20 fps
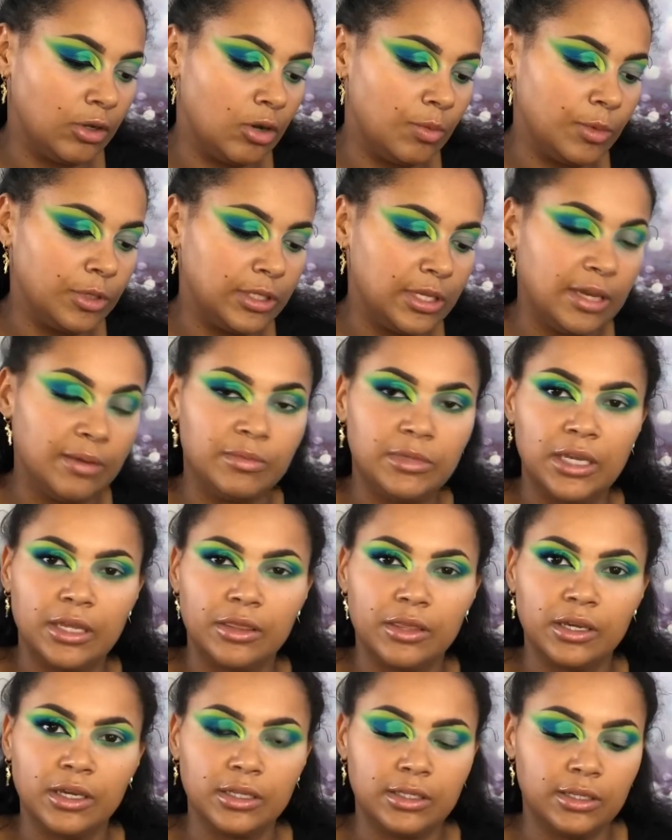almost empty. I
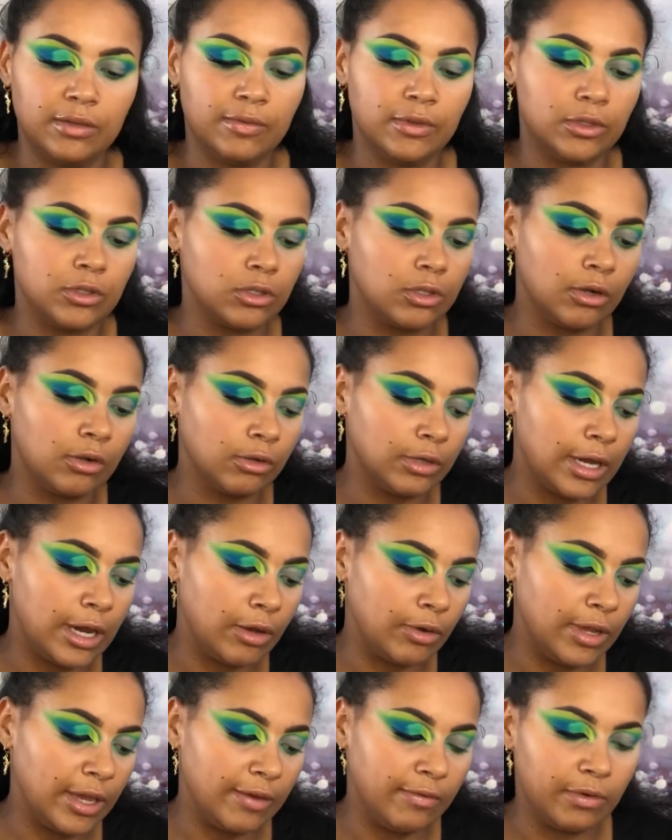think it's even sold
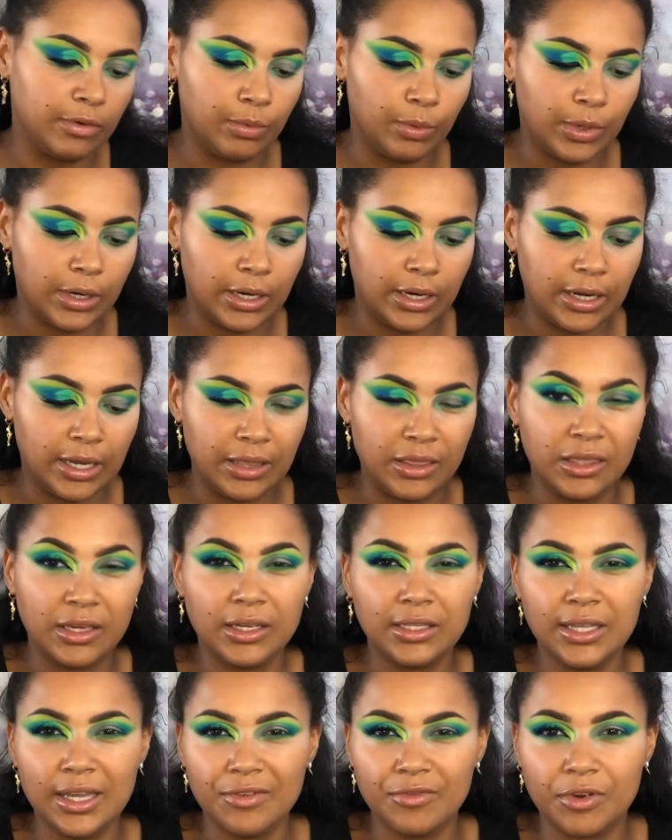out everywhere. I think
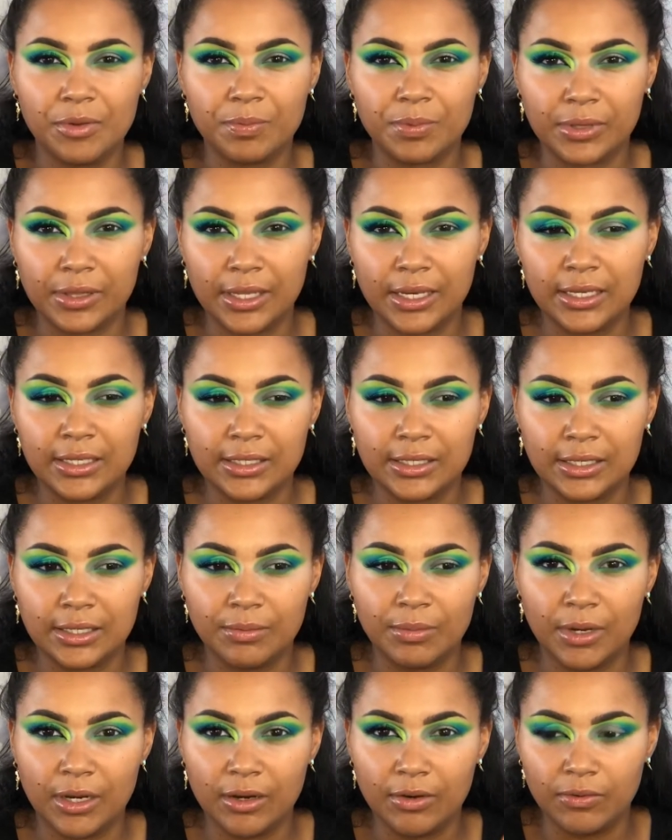they replaced it,
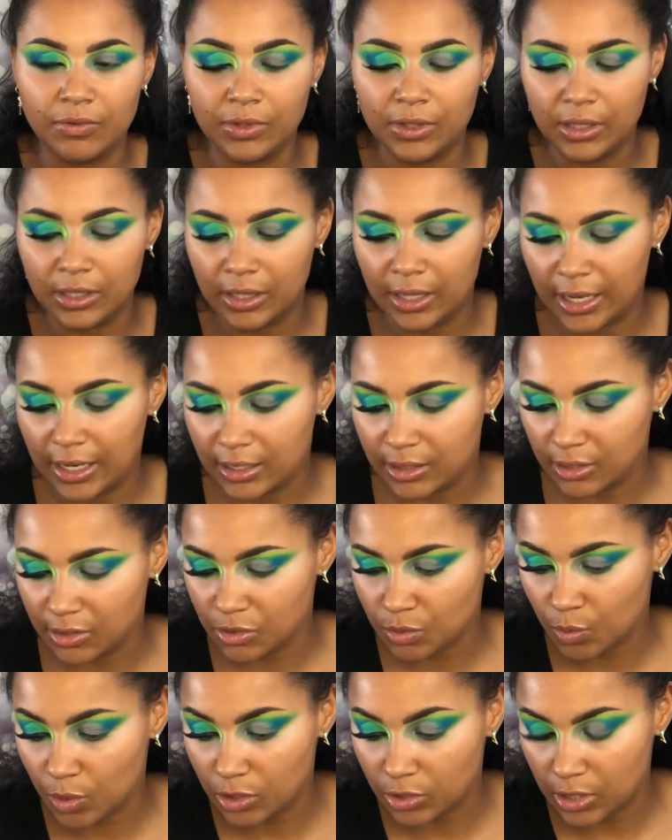but I really like this
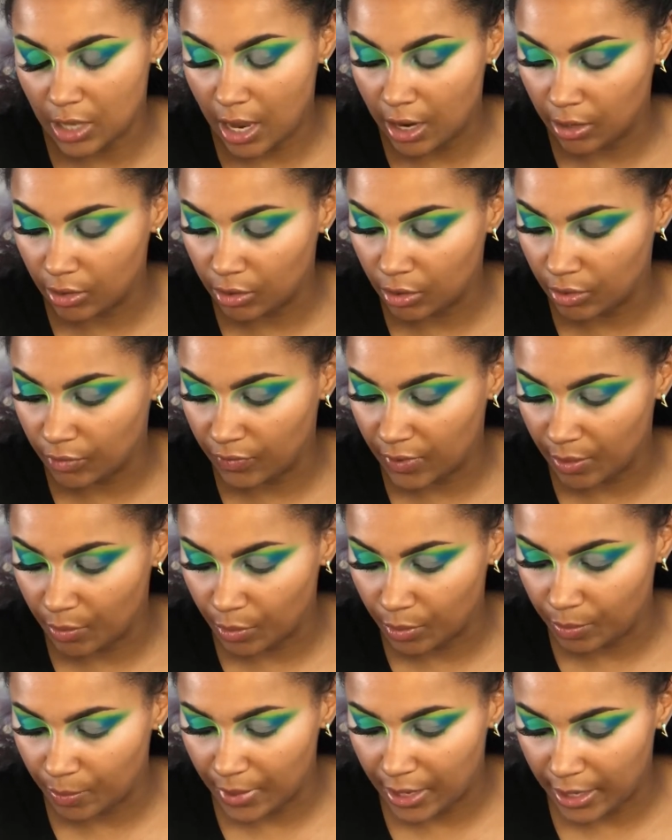one, so I don't know if I will
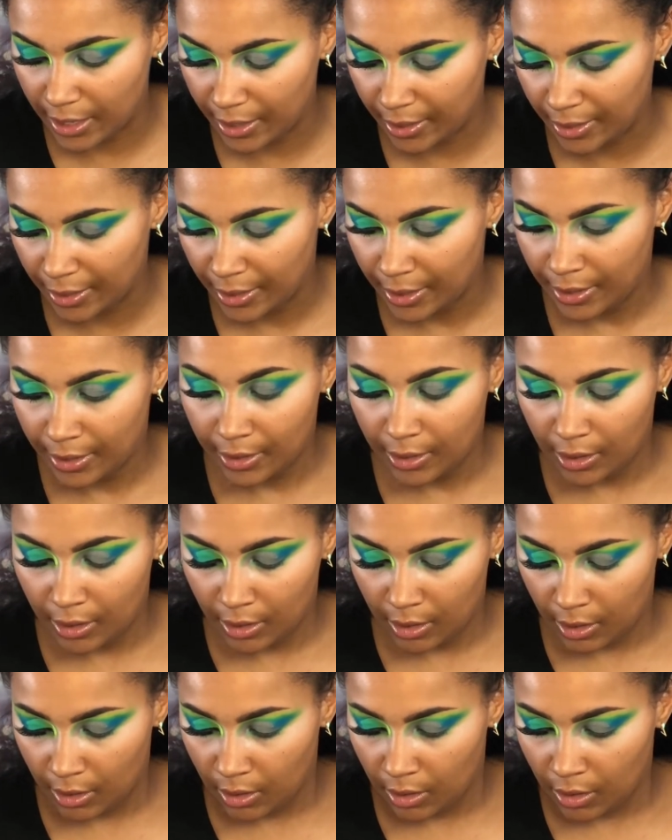buy
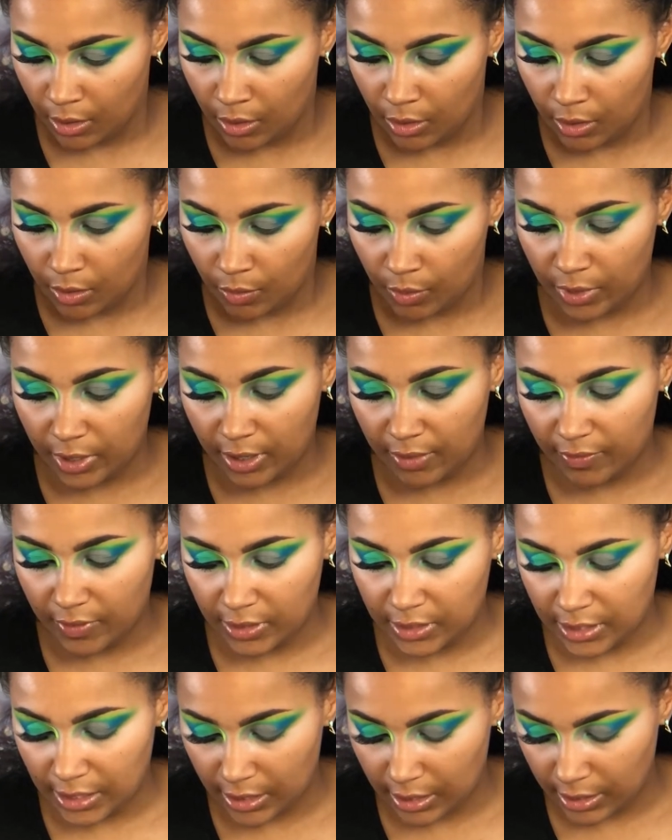whatever
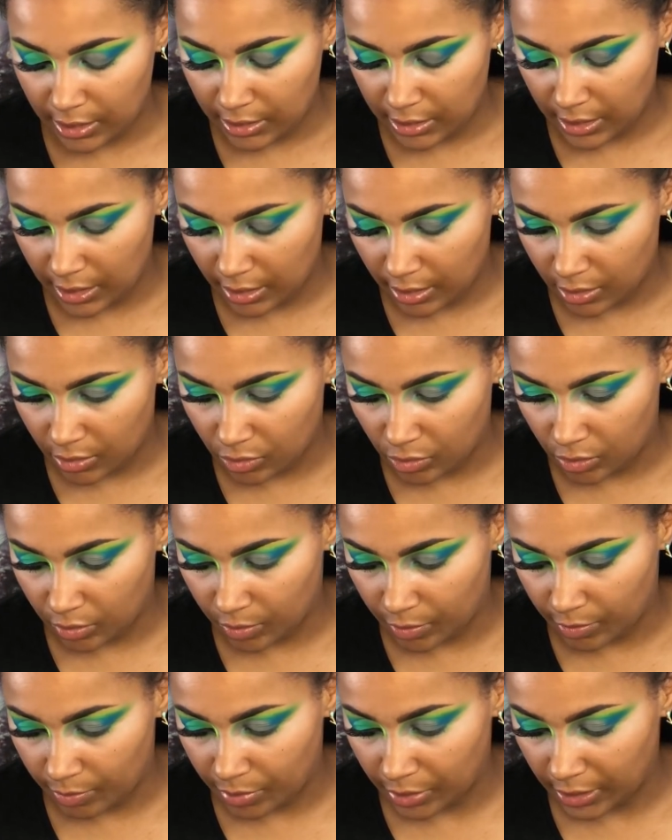they intended to
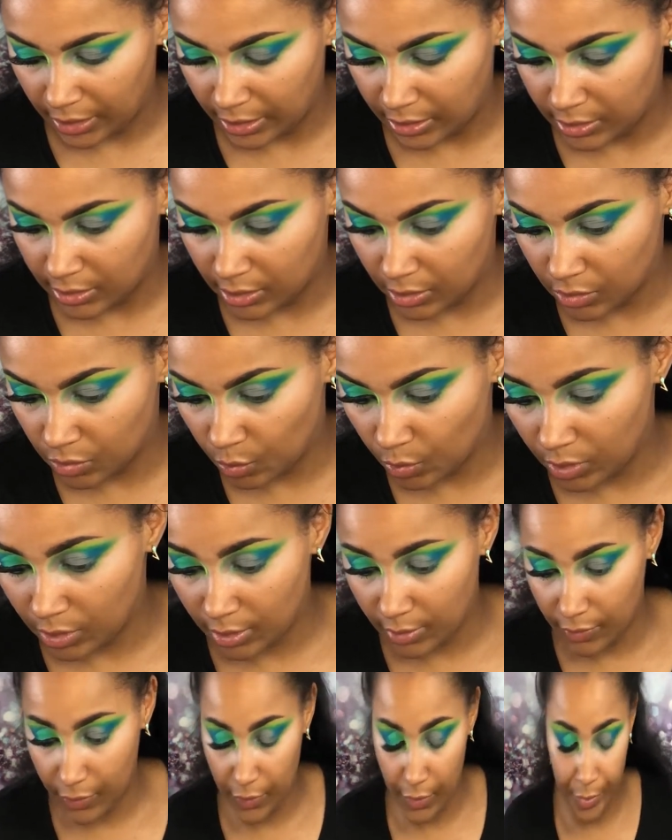replace this
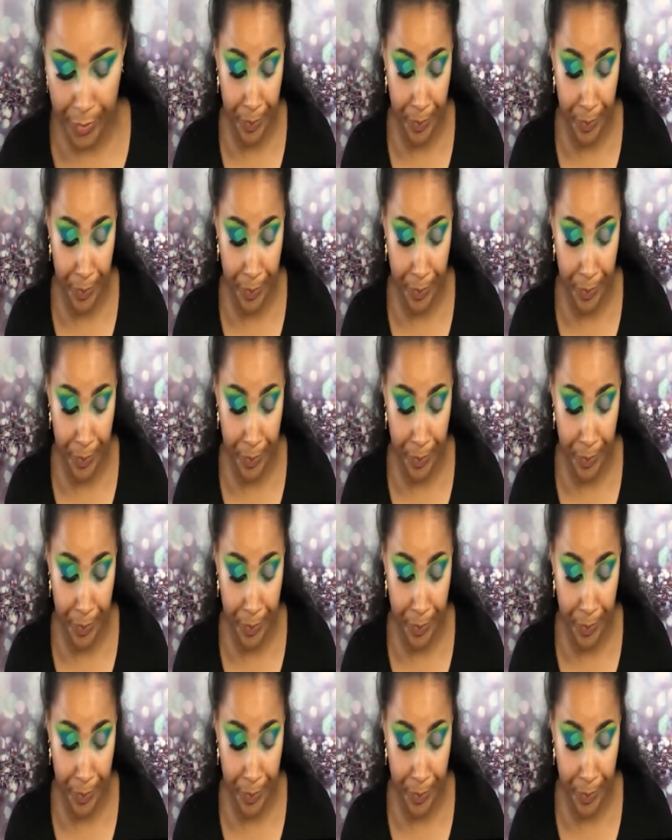with.